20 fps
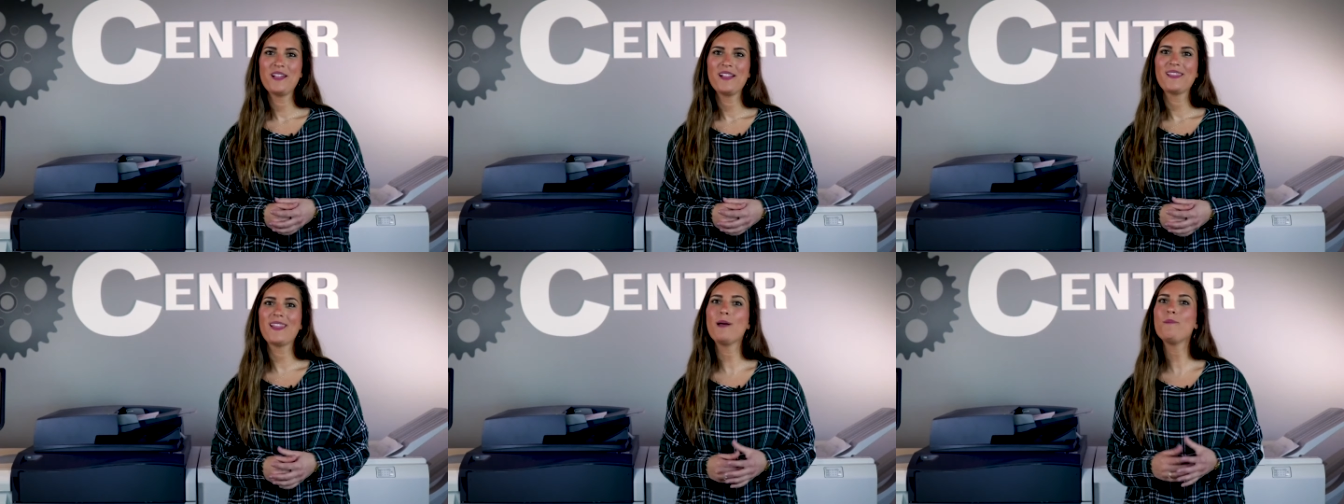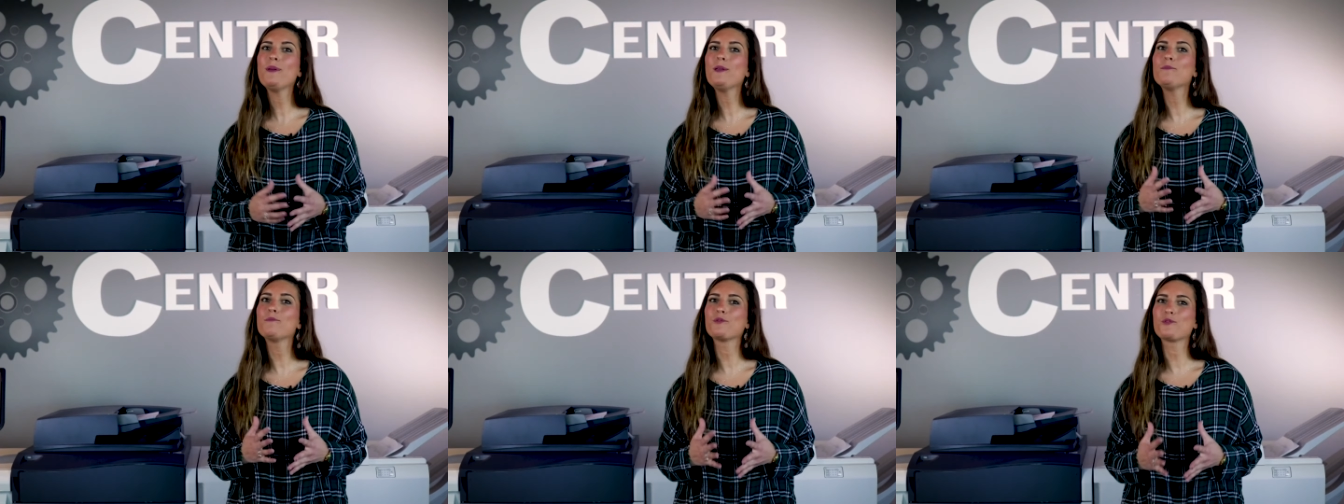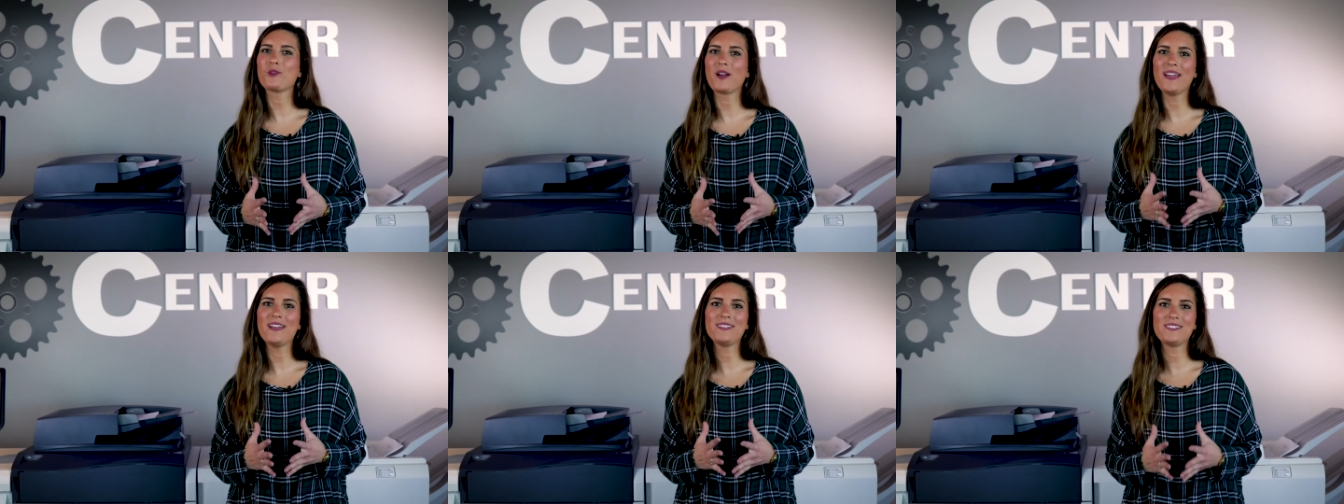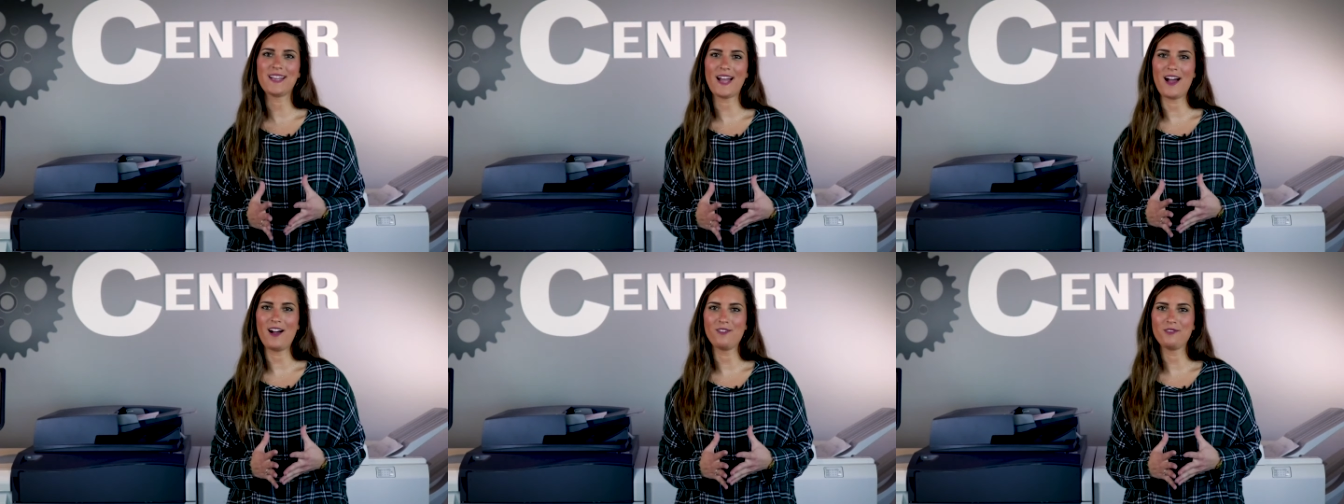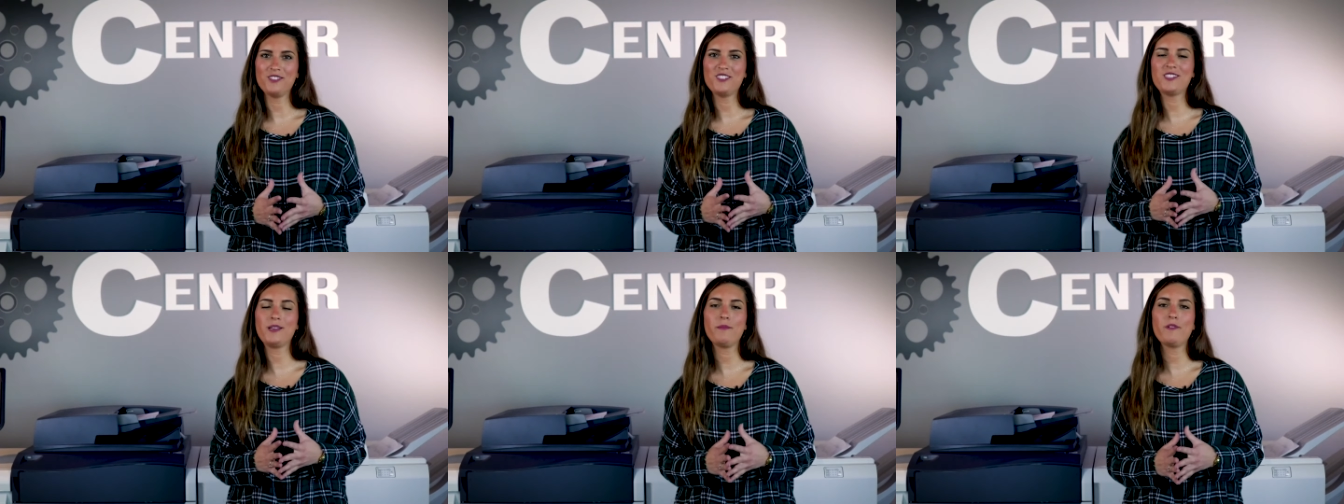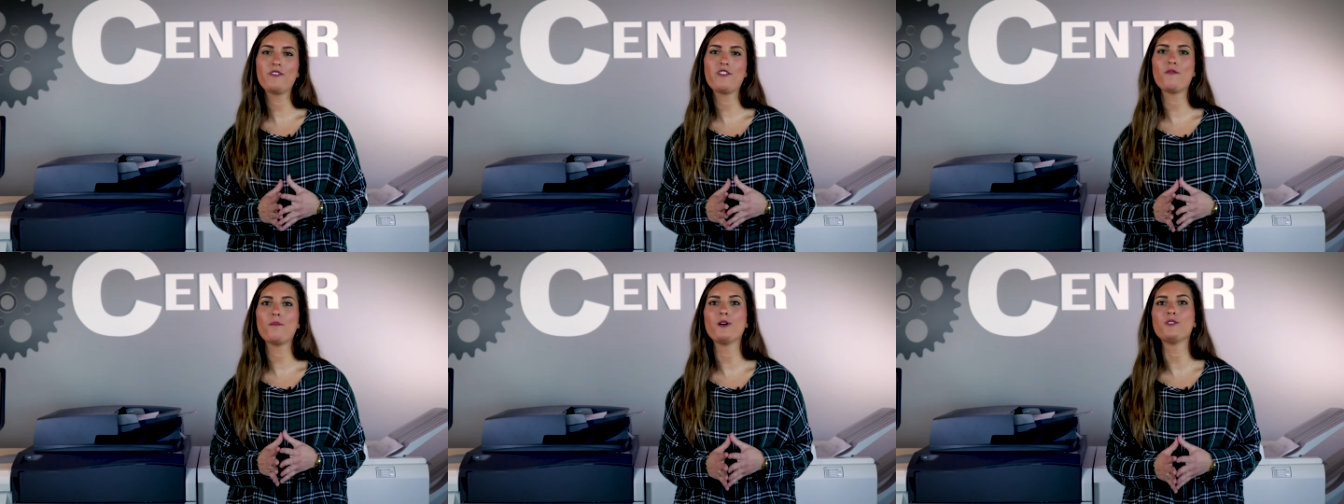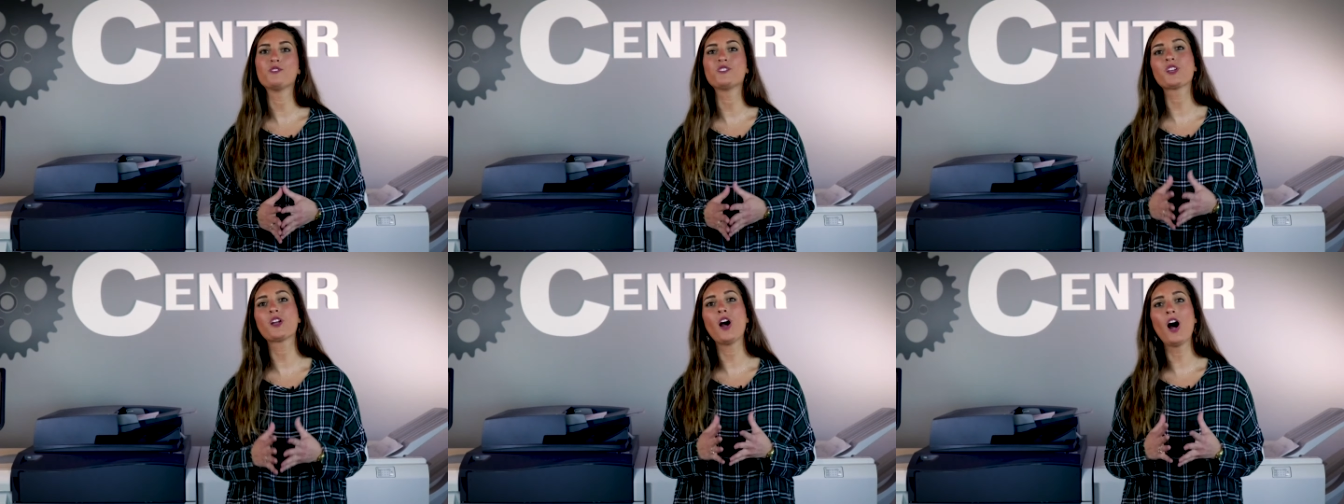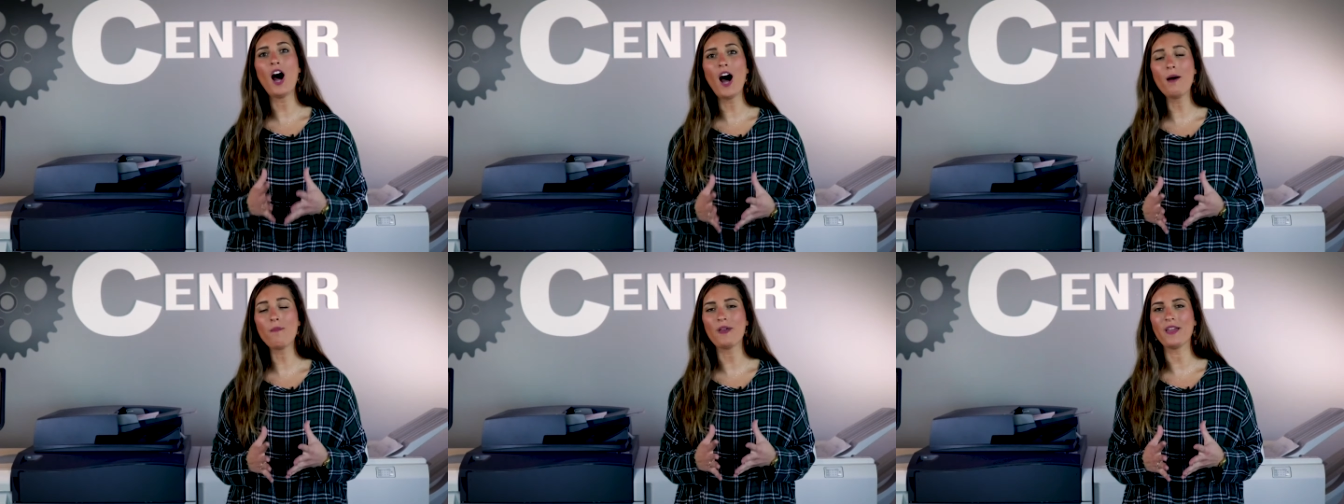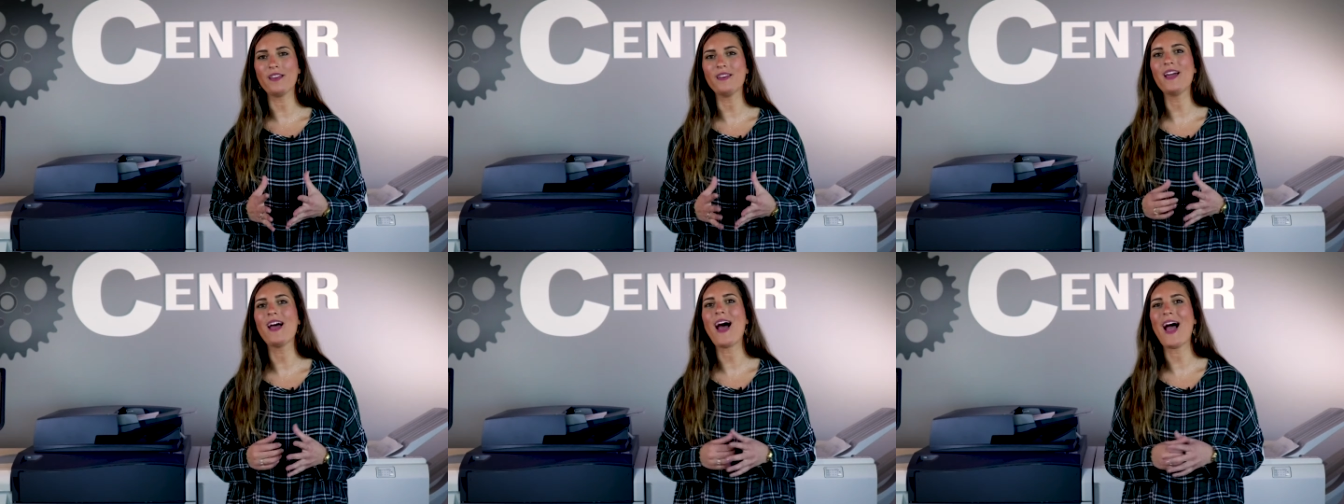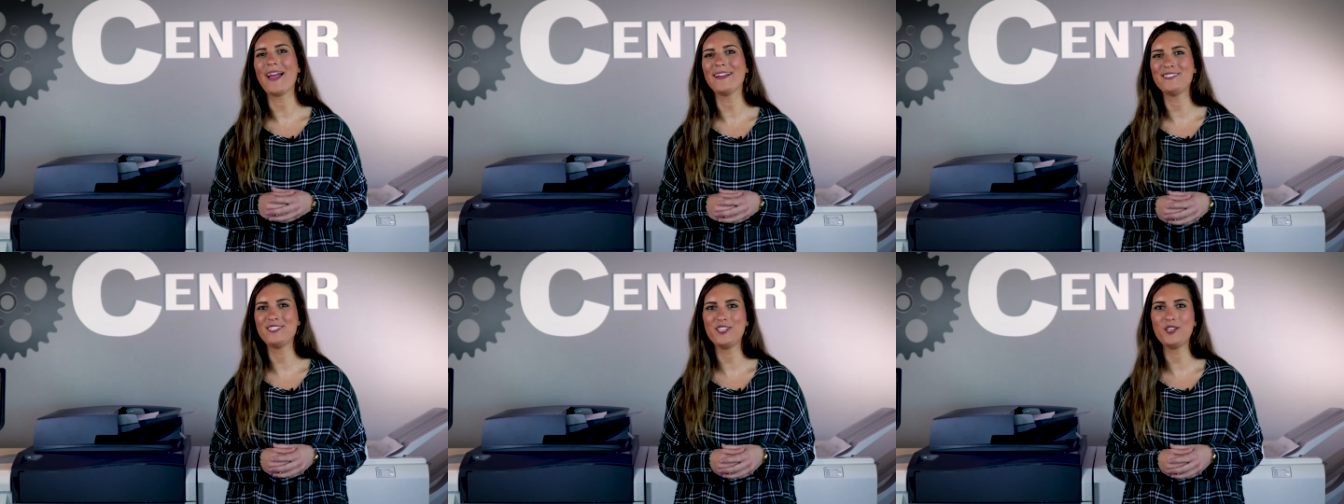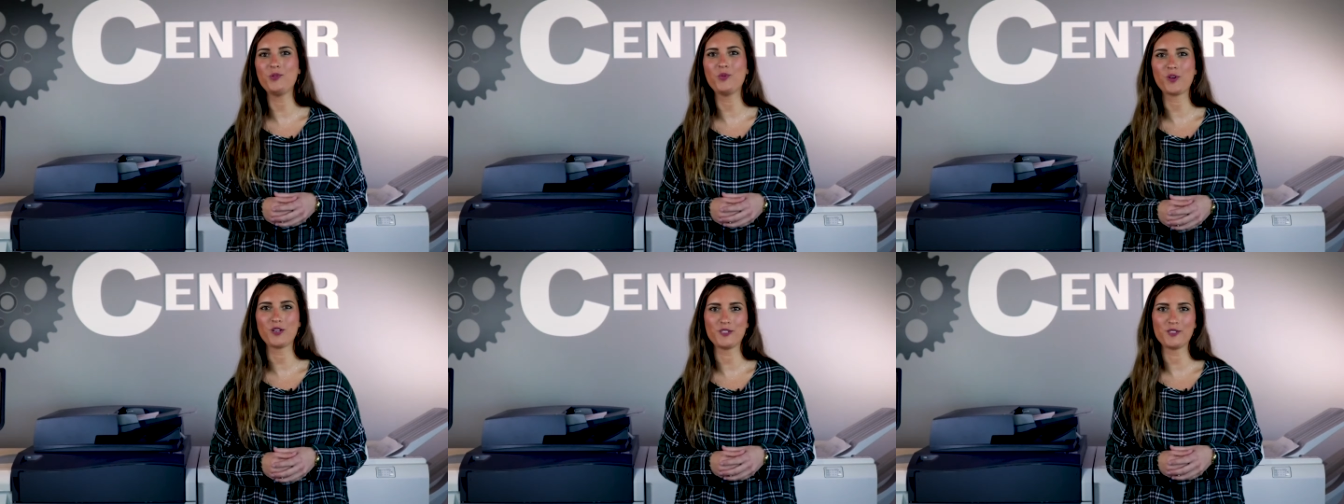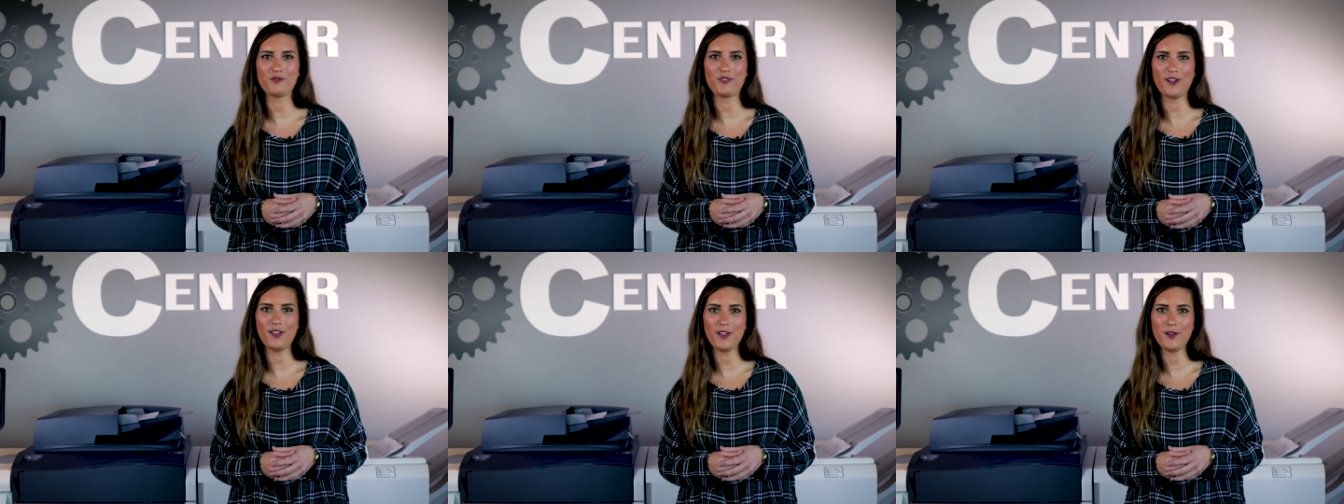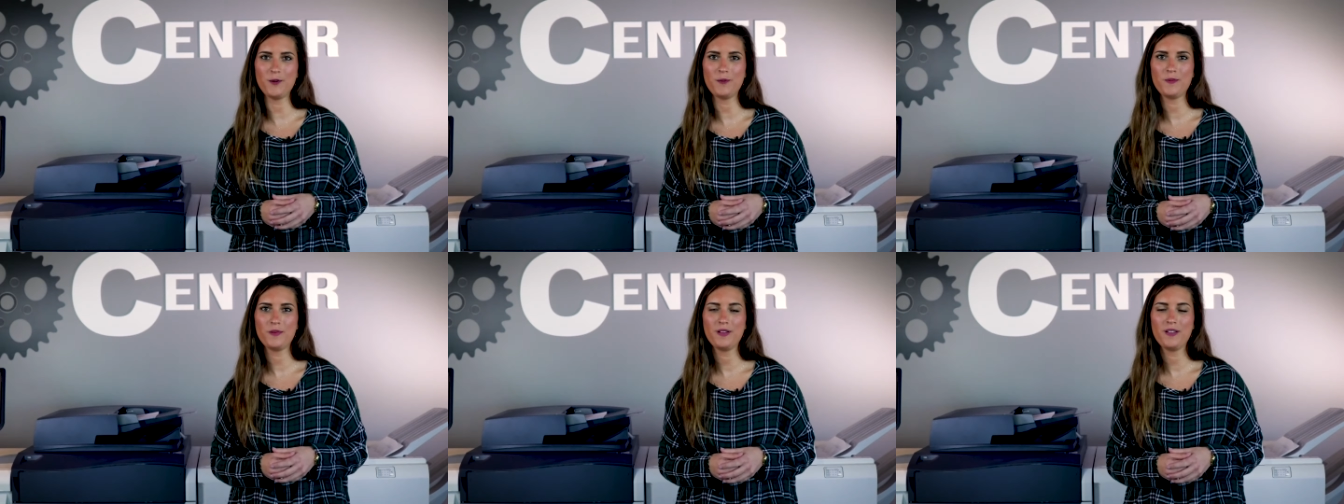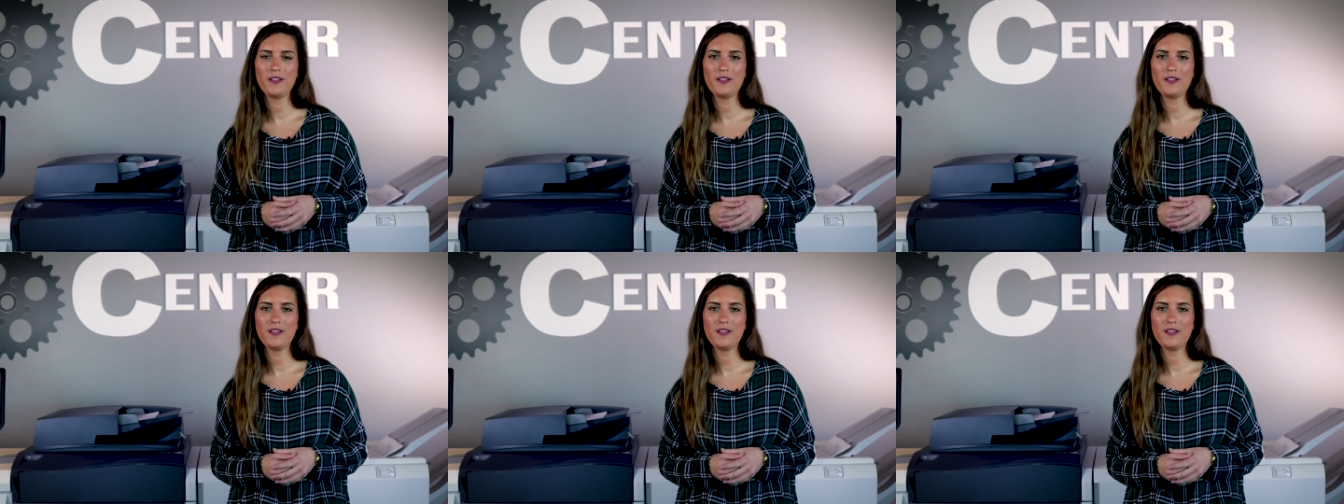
Let me break down some of the most common IT words for you.